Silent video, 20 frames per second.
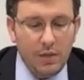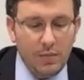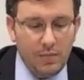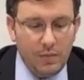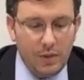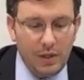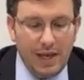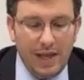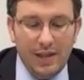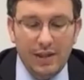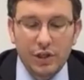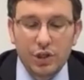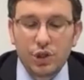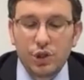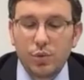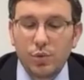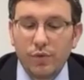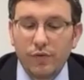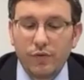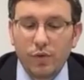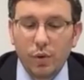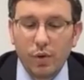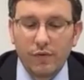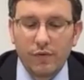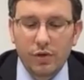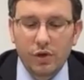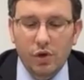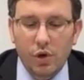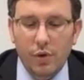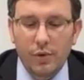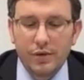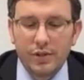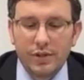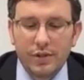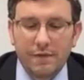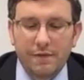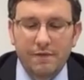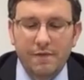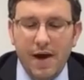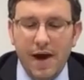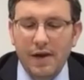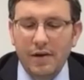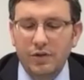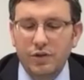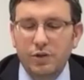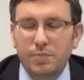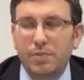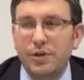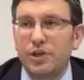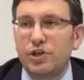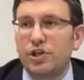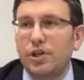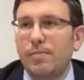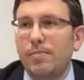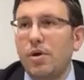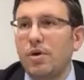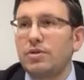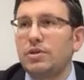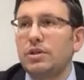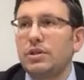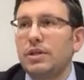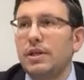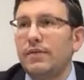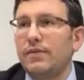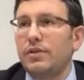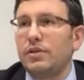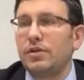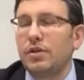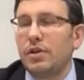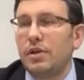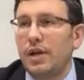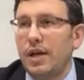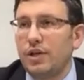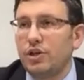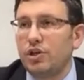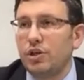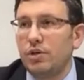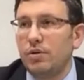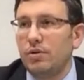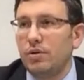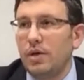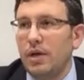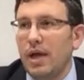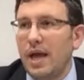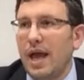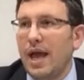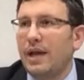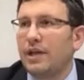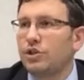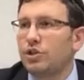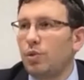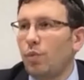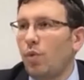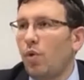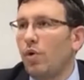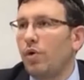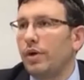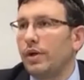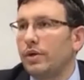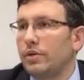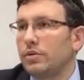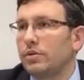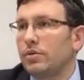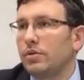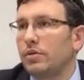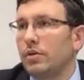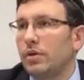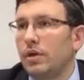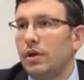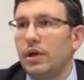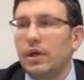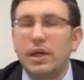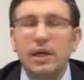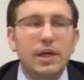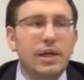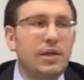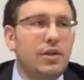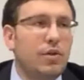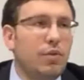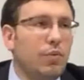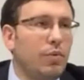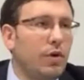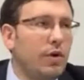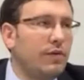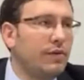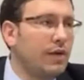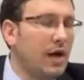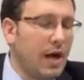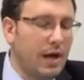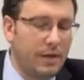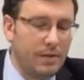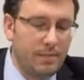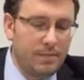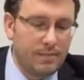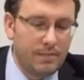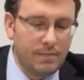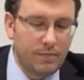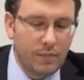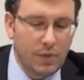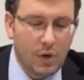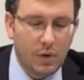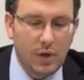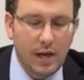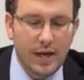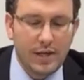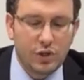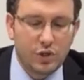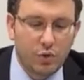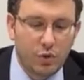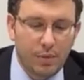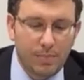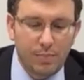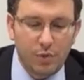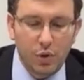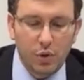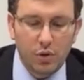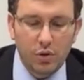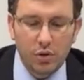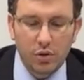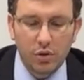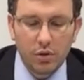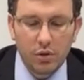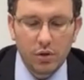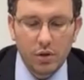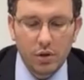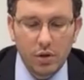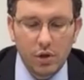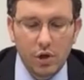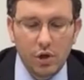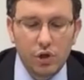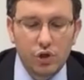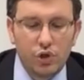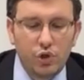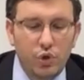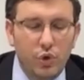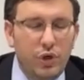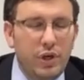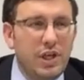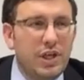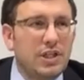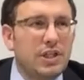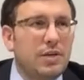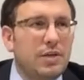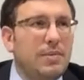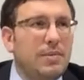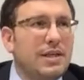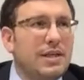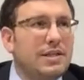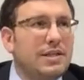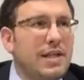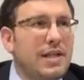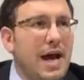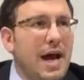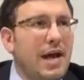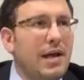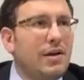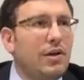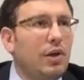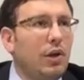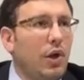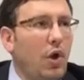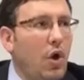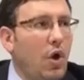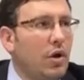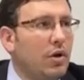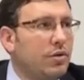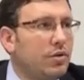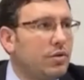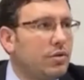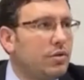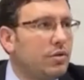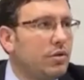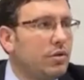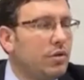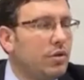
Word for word: Again, this is a review of the Torah. It's the final speech that Moses is giving to the nation, and it's the warnings. Heed the word of God. Okay, it's a rebuke. Judaism is not laws.